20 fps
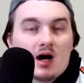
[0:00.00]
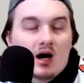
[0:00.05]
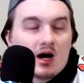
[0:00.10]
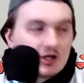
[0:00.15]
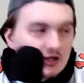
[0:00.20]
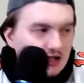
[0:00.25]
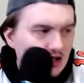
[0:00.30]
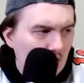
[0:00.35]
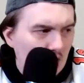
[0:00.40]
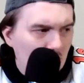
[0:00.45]

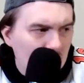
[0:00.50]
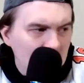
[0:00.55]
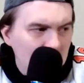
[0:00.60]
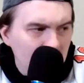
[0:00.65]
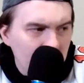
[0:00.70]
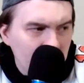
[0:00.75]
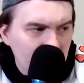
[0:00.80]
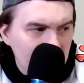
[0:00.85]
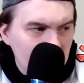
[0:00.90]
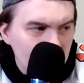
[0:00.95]

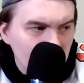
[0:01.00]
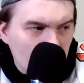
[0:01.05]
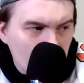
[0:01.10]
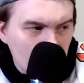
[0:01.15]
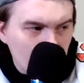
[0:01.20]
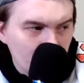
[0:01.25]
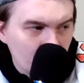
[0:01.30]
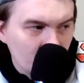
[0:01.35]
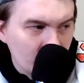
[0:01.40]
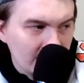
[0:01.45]
Joel Embiid is
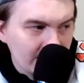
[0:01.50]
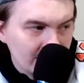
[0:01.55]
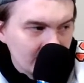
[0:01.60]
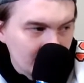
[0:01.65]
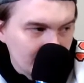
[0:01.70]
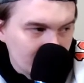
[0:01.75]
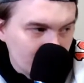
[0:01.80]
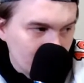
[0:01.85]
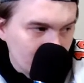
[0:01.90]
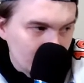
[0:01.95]
honorable
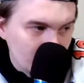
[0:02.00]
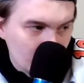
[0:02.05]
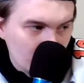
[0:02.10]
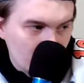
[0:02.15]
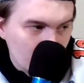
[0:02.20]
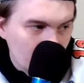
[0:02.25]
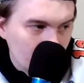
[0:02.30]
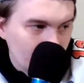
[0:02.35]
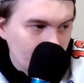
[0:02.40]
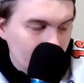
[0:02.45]
mention for this
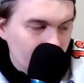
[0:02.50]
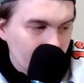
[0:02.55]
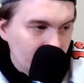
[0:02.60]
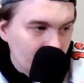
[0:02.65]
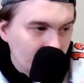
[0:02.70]
award,